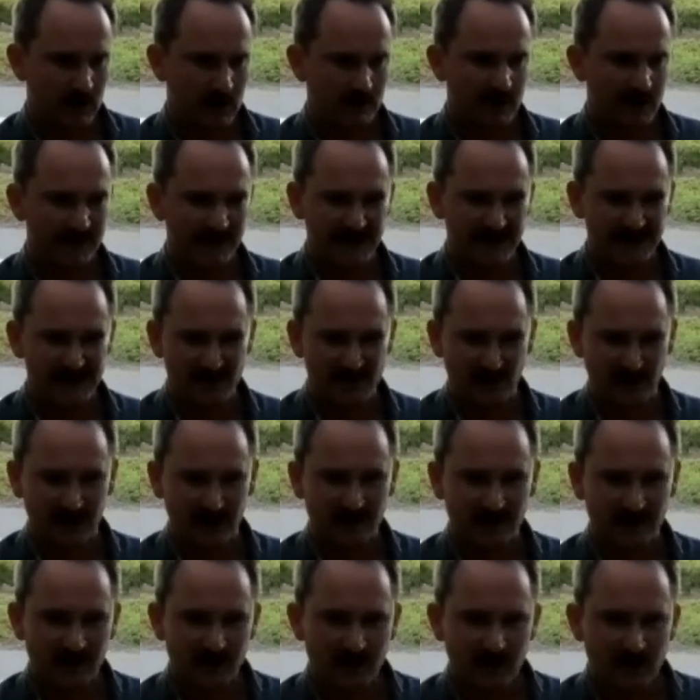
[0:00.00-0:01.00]
and
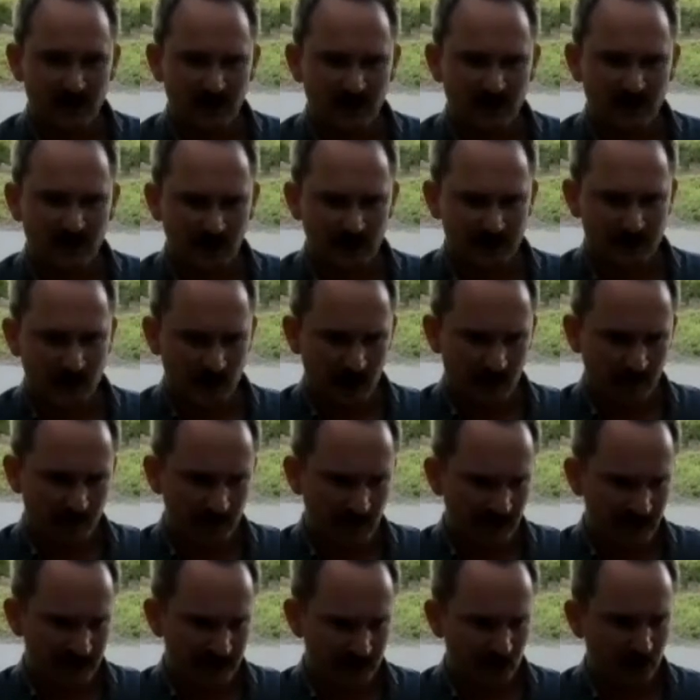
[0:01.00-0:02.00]
that's when those
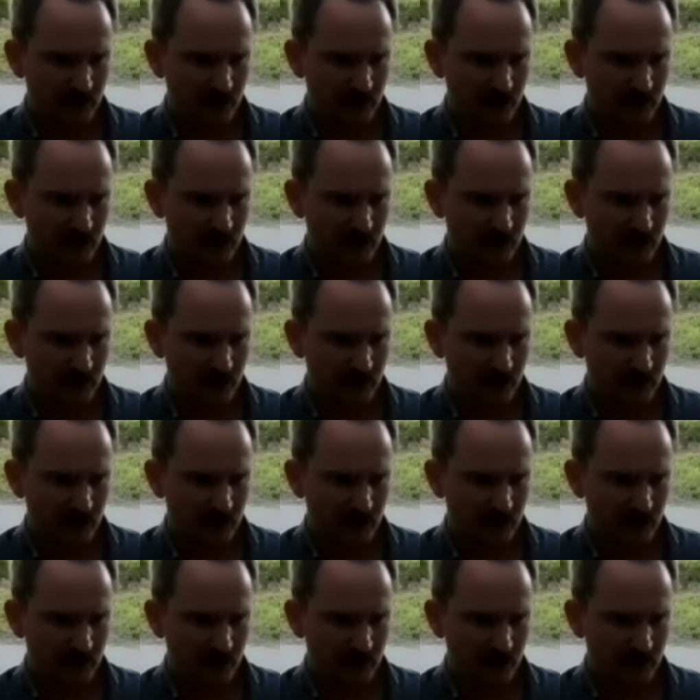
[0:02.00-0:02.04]
kind of